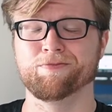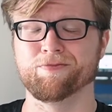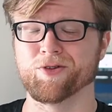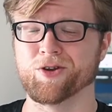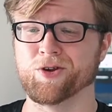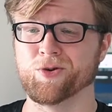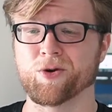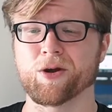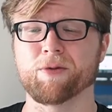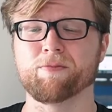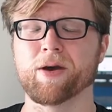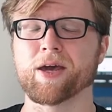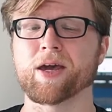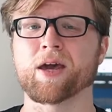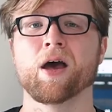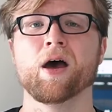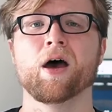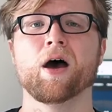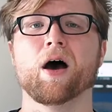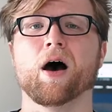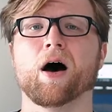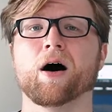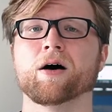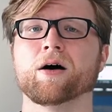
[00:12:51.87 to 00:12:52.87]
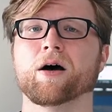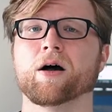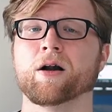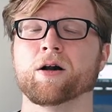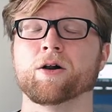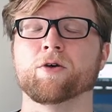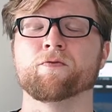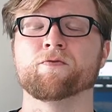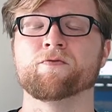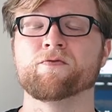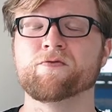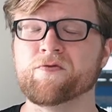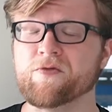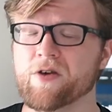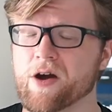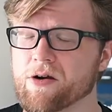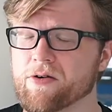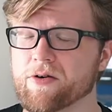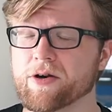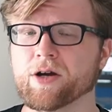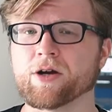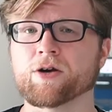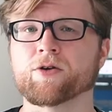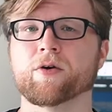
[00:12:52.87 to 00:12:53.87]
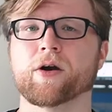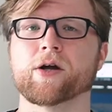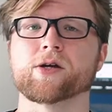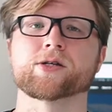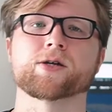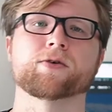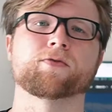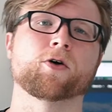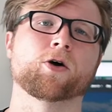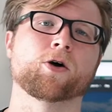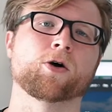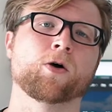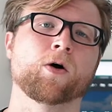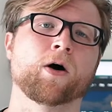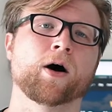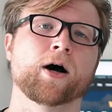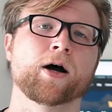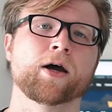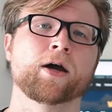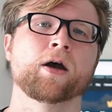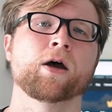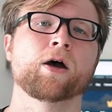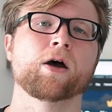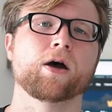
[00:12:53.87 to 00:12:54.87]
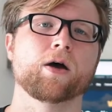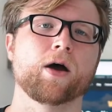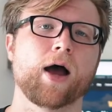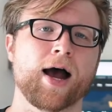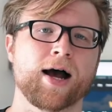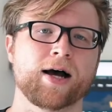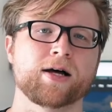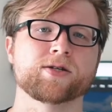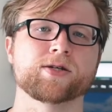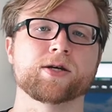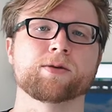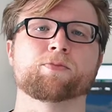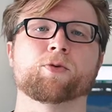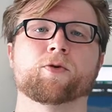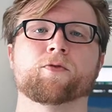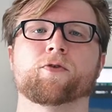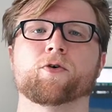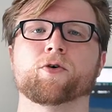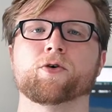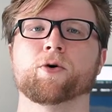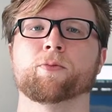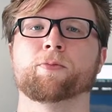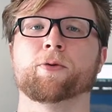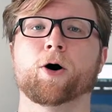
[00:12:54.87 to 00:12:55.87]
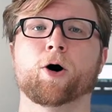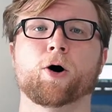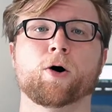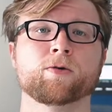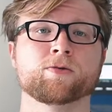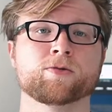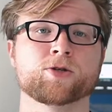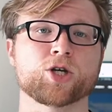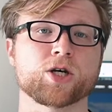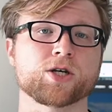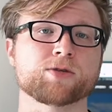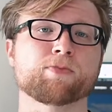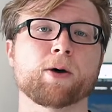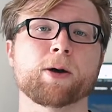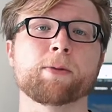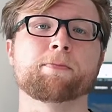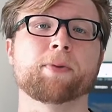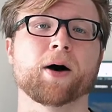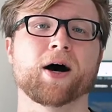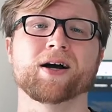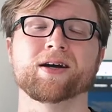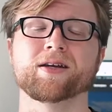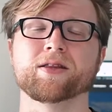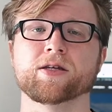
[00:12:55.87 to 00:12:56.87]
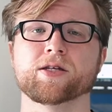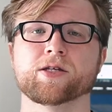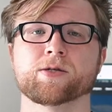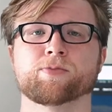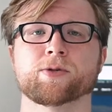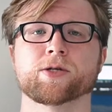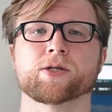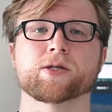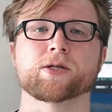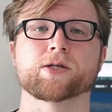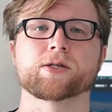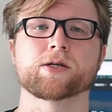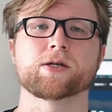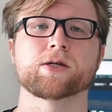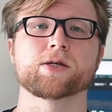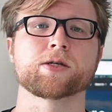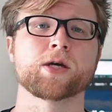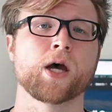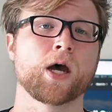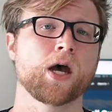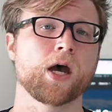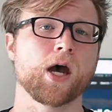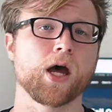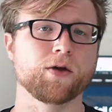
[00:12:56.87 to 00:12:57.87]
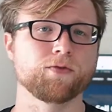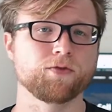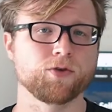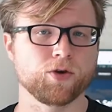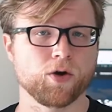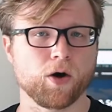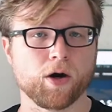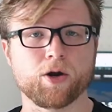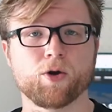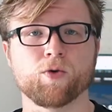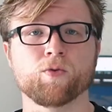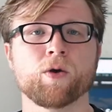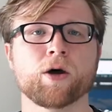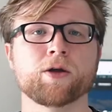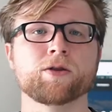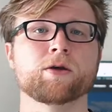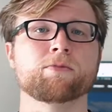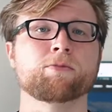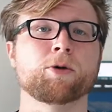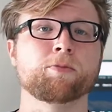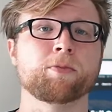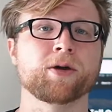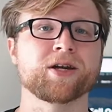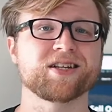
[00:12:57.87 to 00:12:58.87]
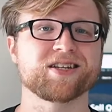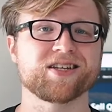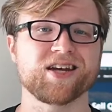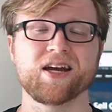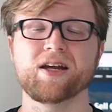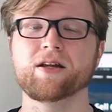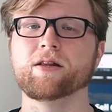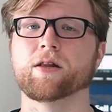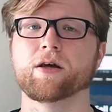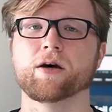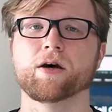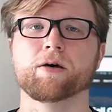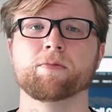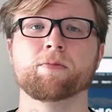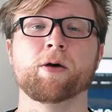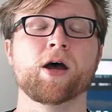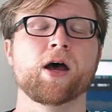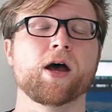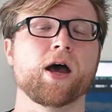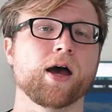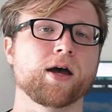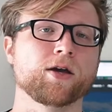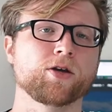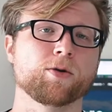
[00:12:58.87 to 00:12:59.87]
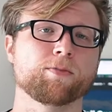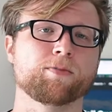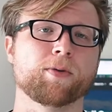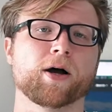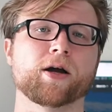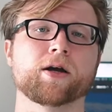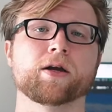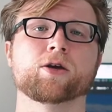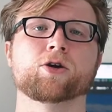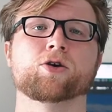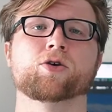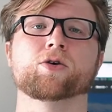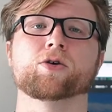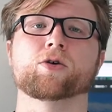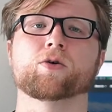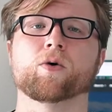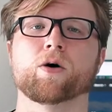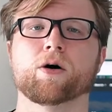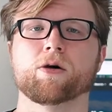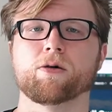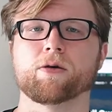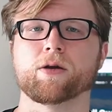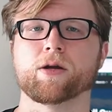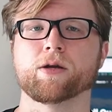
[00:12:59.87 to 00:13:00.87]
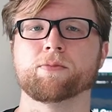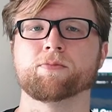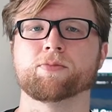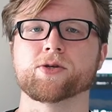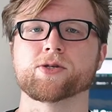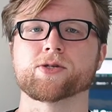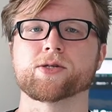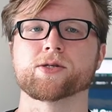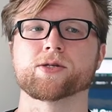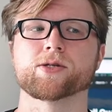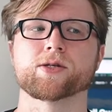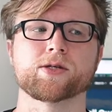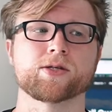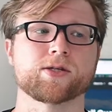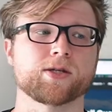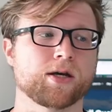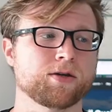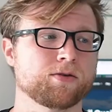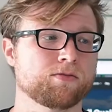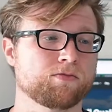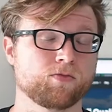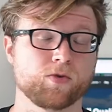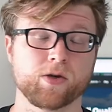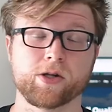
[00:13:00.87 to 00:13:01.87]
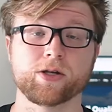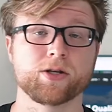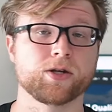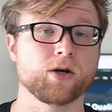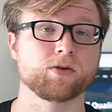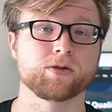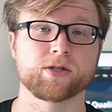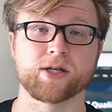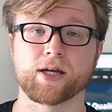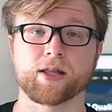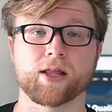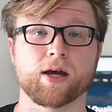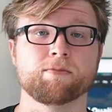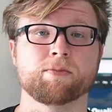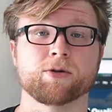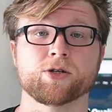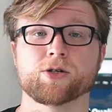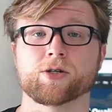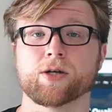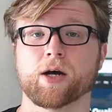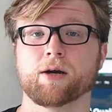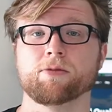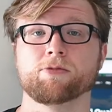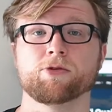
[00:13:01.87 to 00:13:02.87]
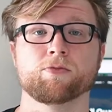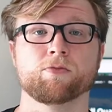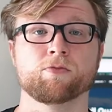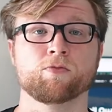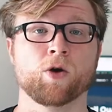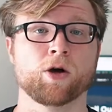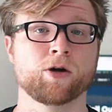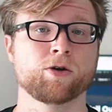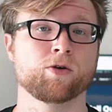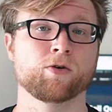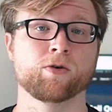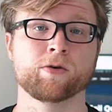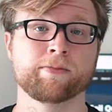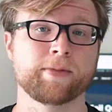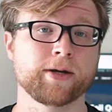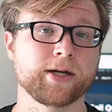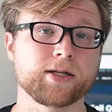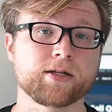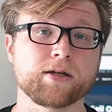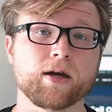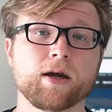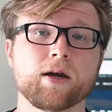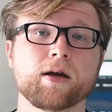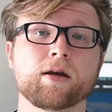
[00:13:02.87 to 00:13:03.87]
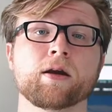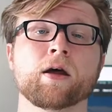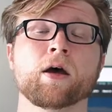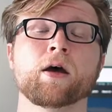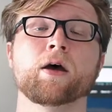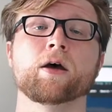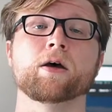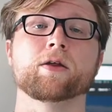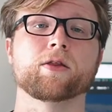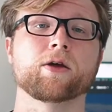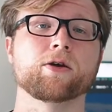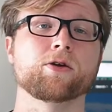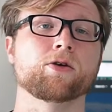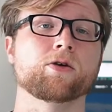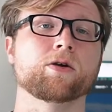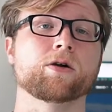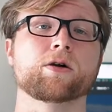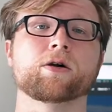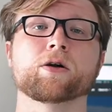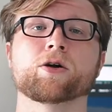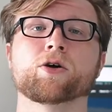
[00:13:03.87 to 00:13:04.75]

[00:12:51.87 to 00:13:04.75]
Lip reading: you can make a very aggressive ROI as a Portfolio Paul just by buying these businesses. And if you know how to run them and maintain them, and you're buying good quality businesses that really don't take that much time to run or maintain, then you're in